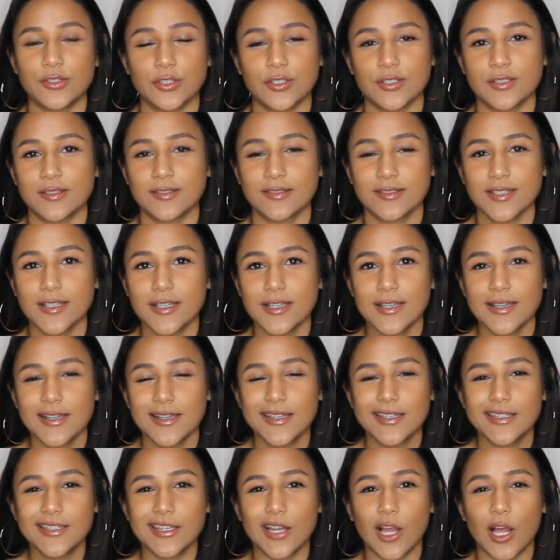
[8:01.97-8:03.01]
just
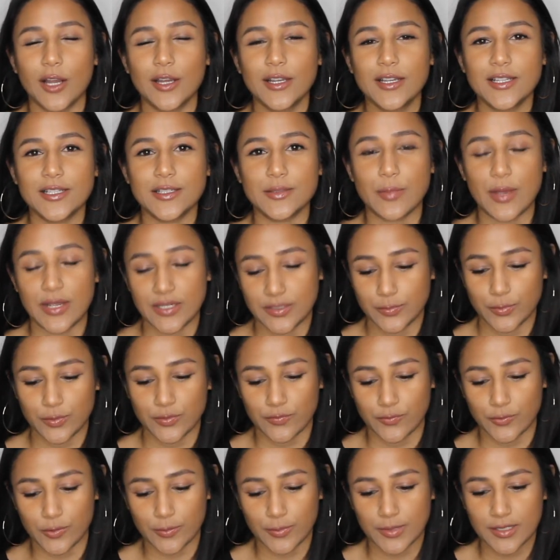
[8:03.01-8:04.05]
not his best
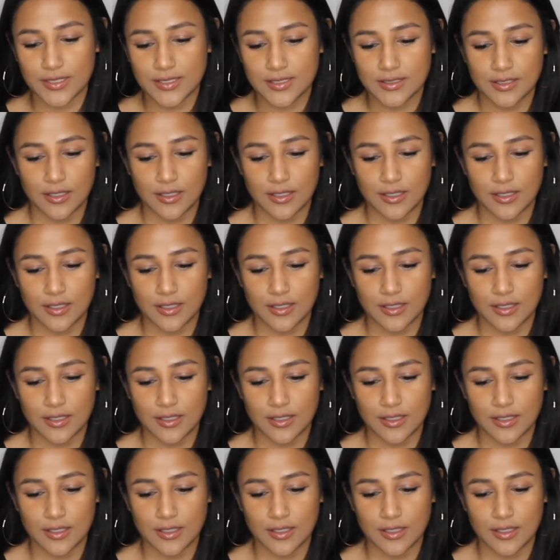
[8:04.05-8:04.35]
performance.